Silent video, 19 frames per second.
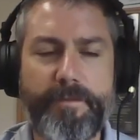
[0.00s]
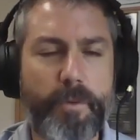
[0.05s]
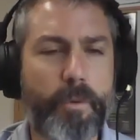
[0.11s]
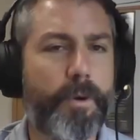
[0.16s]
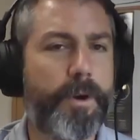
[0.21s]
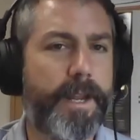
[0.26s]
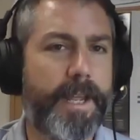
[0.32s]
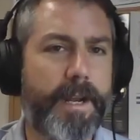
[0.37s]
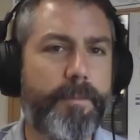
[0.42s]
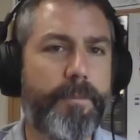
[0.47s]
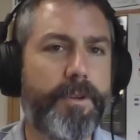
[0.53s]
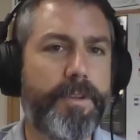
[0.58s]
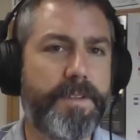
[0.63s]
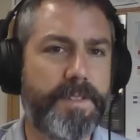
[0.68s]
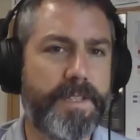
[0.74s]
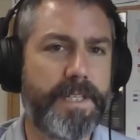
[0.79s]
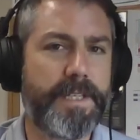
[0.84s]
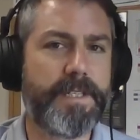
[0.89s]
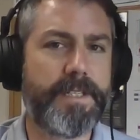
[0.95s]
foreign animal
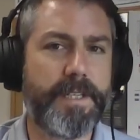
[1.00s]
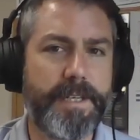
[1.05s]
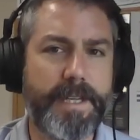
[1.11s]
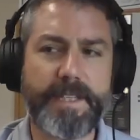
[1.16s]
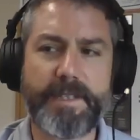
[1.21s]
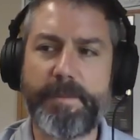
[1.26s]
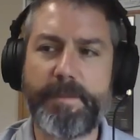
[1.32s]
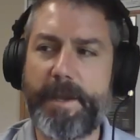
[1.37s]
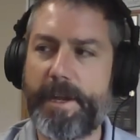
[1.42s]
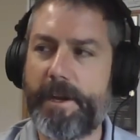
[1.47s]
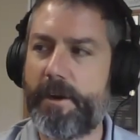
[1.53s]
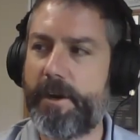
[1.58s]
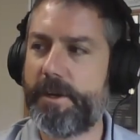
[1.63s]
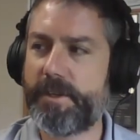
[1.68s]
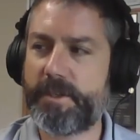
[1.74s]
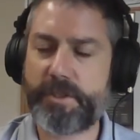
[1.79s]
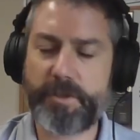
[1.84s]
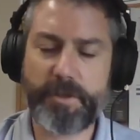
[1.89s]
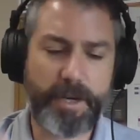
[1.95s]
disease to decimate our
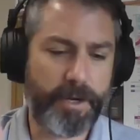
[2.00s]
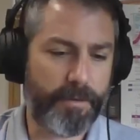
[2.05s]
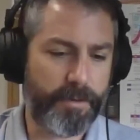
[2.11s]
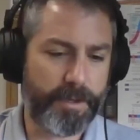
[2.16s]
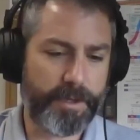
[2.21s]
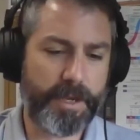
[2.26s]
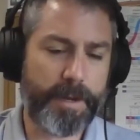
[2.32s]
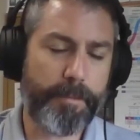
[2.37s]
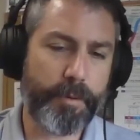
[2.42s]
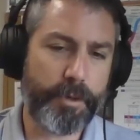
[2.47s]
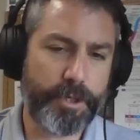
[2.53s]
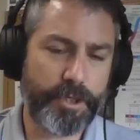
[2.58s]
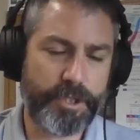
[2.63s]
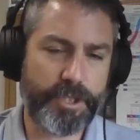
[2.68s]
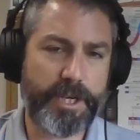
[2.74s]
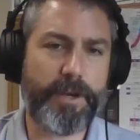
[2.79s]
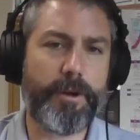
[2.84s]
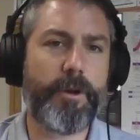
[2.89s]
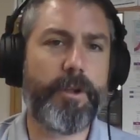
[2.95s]
industry. And really
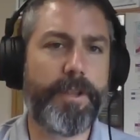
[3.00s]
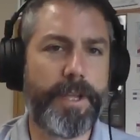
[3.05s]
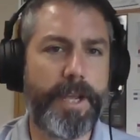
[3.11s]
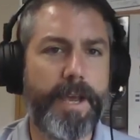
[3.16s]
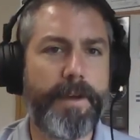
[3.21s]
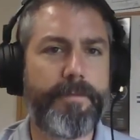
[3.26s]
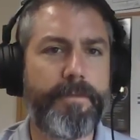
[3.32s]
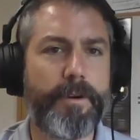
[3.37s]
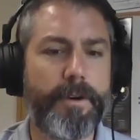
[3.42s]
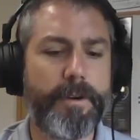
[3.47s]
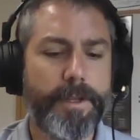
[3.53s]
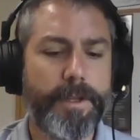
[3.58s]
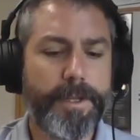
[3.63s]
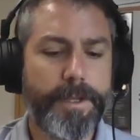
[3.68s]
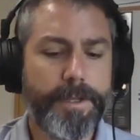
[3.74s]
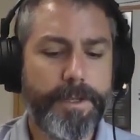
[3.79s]
appreciate all the effort.